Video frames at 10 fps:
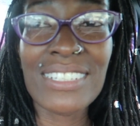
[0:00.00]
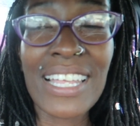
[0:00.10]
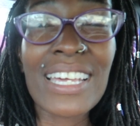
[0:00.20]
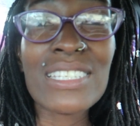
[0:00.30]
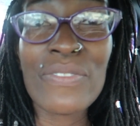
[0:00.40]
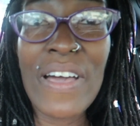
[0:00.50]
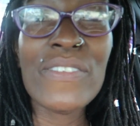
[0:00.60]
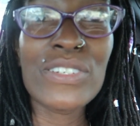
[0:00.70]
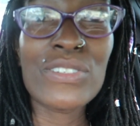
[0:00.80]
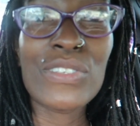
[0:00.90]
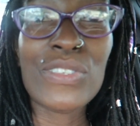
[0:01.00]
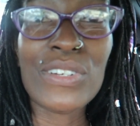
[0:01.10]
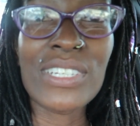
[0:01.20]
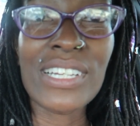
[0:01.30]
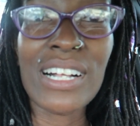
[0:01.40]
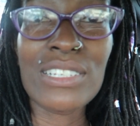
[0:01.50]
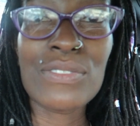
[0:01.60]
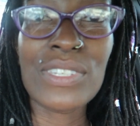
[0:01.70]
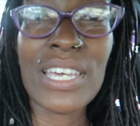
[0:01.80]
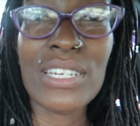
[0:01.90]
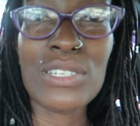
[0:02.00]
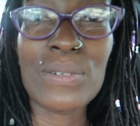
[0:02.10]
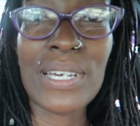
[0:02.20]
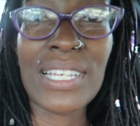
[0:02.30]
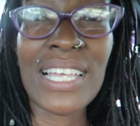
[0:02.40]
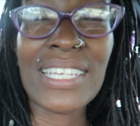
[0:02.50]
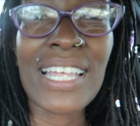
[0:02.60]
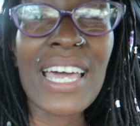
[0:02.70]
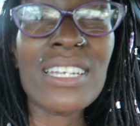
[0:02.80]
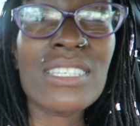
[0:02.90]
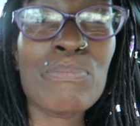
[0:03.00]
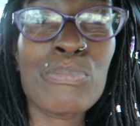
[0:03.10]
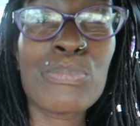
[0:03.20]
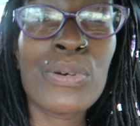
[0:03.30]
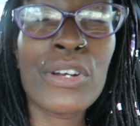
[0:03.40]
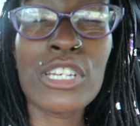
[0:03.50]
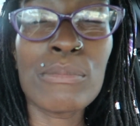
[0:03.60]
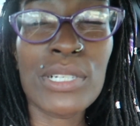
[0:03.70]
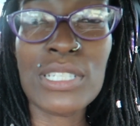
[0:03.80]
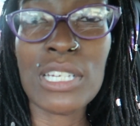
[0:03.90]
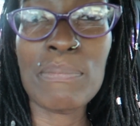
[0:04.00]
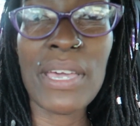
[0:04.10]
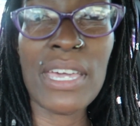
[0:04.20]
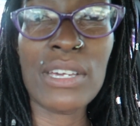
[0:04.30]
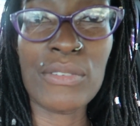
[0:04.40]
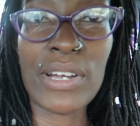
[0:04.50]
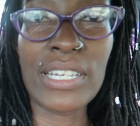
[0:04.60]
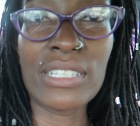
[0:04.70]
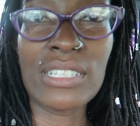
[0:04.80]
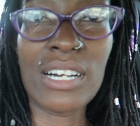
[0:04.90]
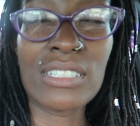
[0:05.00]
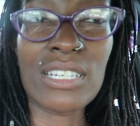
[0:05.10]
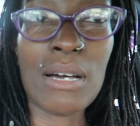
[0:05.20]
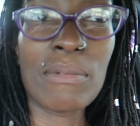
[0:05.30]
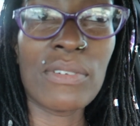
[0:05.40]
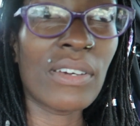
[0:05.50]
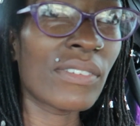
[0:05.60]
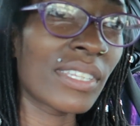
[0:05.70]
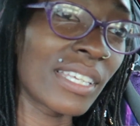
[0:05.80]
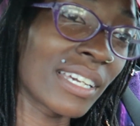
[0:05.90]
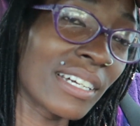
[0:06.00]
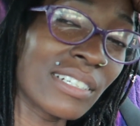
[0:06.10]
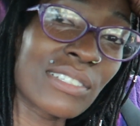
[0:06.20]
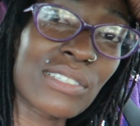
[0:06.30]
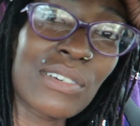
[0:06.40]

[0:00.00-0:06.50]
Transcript: Like, it's $530 for the HOA. Like, that is pretty much like paying rent on top of everything else.